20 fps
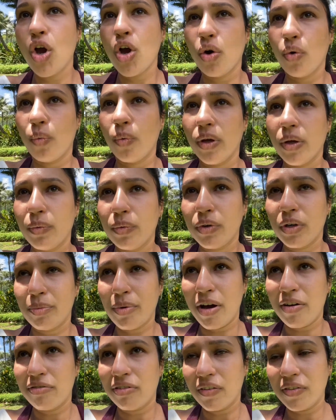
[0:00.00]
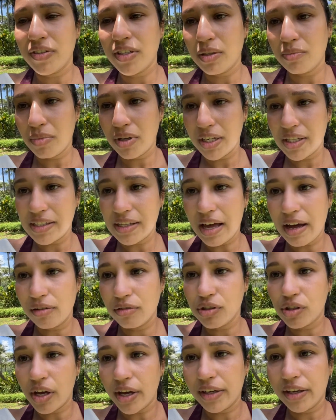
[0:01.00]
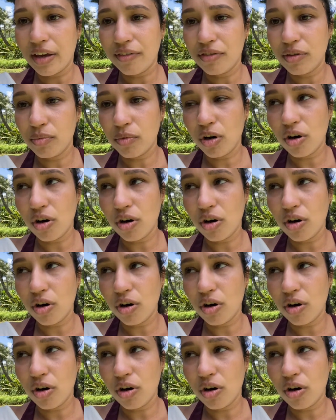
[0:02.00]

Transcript: we were about 15 minutes out so i gave them a